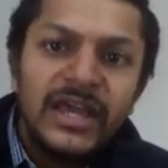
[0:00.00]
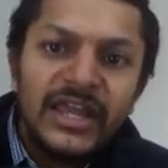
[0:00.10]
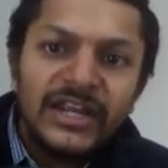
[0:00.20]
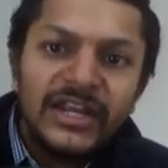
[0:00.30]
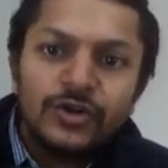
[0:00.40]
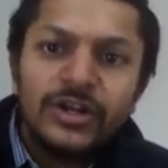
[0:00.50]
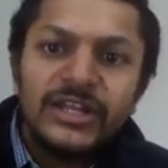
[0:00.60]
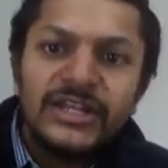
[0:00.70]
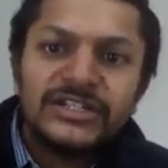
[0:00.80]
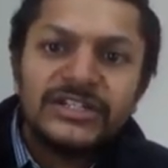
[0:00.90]
it should
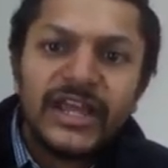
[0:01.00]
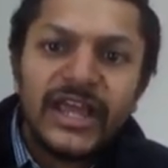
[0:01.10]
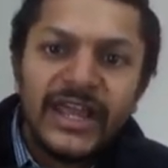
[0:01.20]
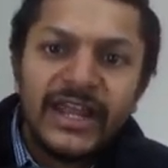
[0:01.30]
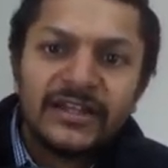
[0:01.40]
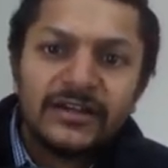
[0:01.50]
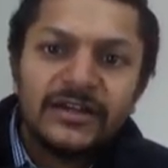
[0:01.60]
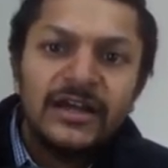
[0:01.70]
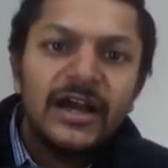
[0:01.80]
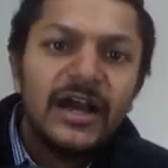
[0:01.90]
reach 8
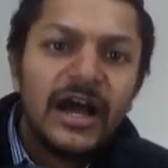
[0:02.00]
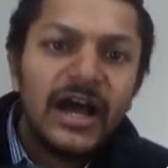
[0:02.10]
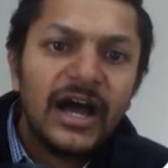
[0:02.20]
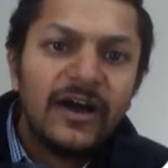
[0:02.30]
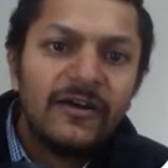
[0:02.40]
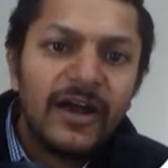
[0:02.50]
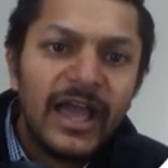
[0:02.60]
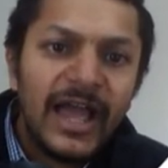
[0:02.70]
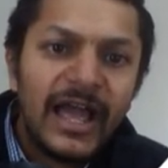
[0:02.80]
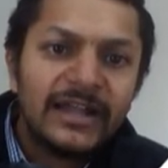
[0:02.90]

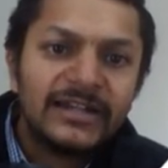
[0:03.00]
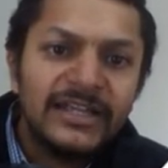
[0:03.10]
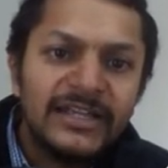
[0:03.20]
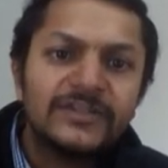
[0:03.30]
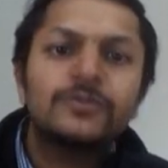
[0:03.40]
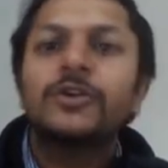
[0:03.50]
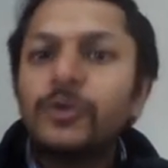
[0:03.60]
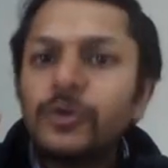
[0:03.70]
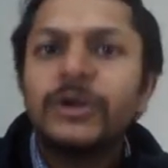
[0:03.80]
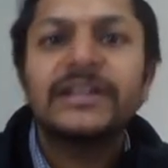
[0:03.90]
at t is equal to
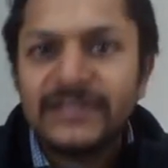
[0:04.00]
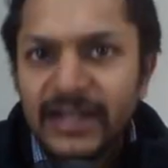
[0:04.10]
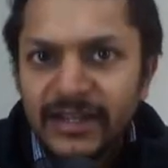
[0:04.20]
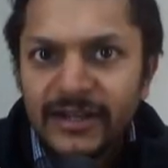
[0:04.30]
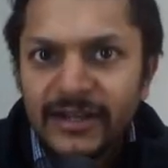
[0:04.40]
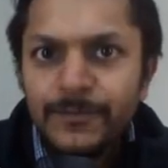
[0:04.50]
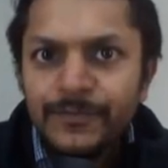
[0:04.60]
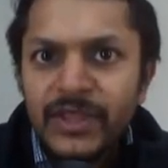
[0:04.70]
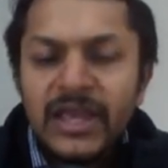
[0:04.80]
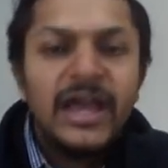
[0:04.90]
20 seconds.
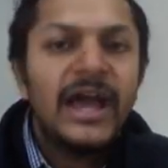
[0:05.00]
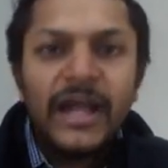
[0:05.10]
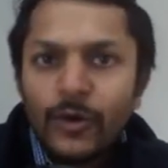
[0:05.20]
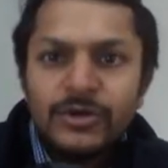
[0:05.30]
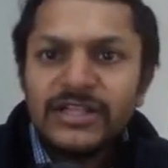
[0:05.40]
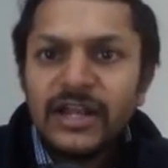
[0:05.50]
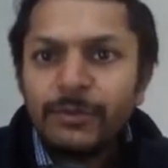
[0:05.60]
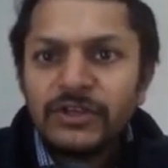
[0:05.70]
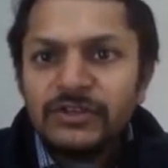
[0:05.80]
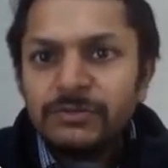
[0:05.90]
And how is that
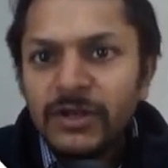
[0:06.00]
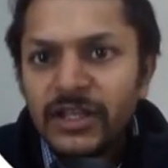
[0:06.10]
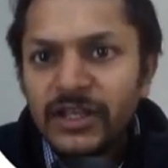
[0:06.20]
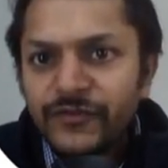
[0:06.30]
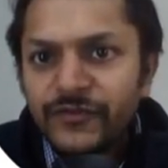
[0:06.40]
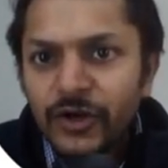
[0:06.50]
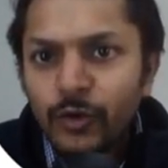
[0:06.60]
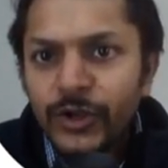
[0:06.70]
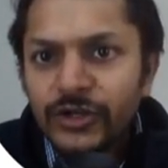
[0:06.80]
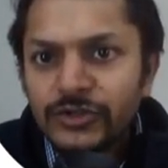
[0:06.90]
possible? If you are
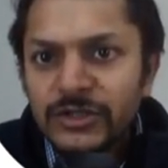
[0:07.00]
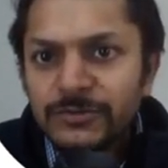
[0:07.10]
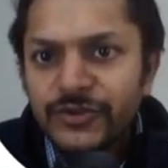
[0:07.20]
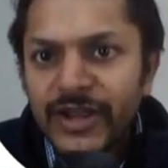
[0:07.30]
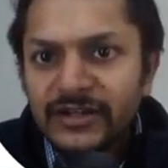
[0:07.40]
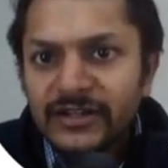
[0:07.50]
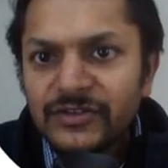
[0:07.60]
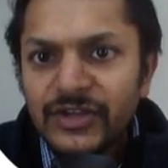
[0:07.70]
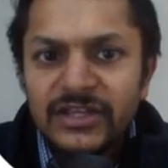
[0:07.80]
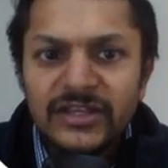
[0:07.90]
going to subtract
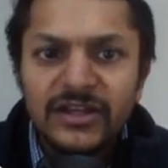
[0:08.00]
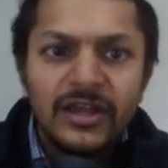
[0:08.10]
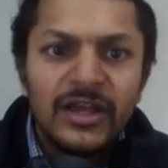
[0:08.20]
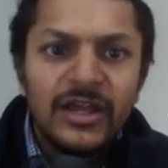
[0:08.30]
3 here,